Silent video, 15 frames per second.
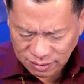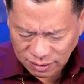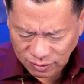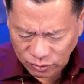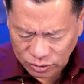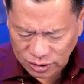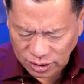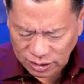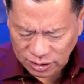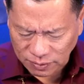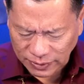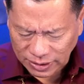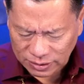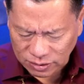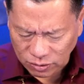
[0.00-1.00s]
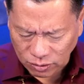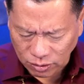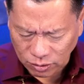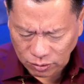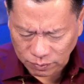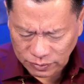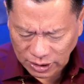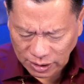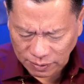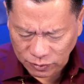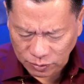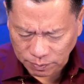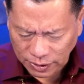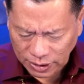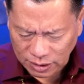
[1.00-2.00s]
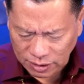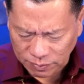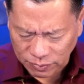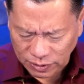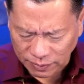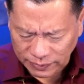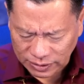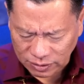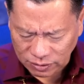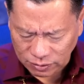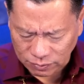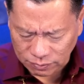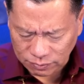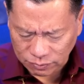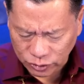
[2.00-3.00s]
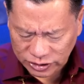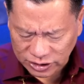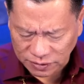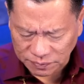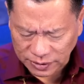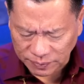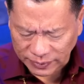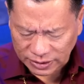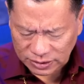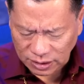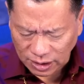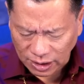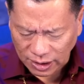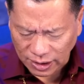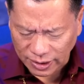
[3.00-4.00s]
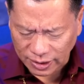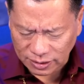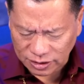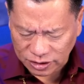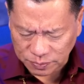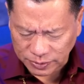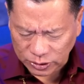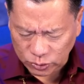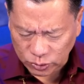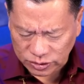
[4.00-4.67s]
I will chant the mantra Om Namo Para Brahman Om, which simply means I, the spiritual